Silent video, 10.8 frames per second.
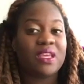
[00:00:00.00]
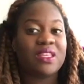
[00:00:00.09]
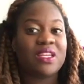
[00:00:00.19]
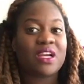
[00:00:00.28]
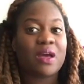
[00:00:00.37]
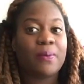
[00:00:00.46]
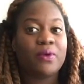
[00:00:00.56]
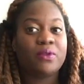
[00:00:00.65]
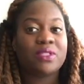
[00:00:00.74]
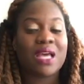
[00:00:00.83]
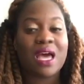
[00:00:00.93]
And then a
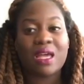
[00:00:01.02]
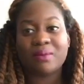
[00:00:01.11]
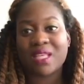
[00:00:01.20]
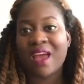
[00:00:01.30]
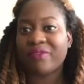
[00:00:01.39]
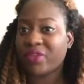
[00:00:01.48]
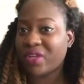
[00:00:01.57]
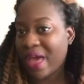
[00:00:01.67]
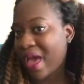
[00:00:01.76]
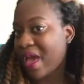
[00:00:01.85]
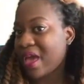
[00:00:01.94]
couple times after
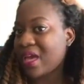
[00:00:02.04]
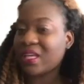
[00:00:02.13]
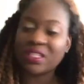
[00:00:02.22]
that,